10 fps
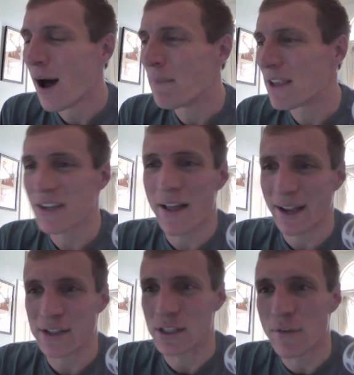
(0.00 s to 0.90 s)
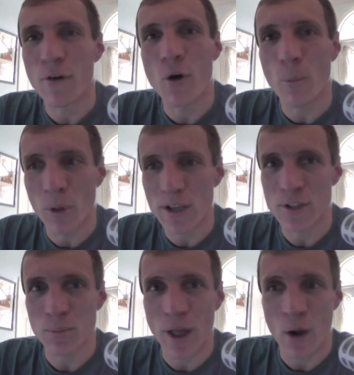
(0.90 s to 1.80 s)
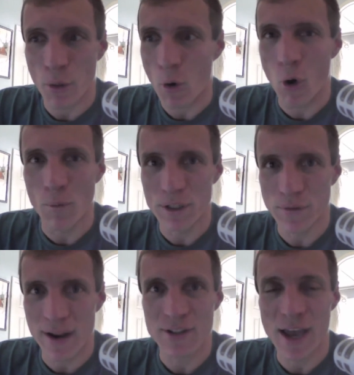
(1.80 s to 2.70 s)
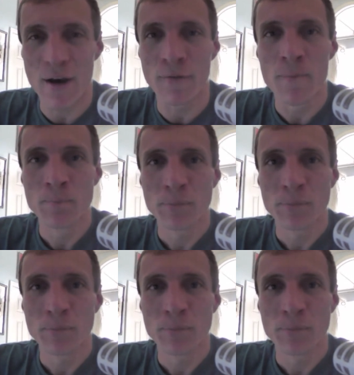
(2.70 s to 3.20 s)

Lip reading: It's not like it's a difficult place to play, although Ole Miss fans have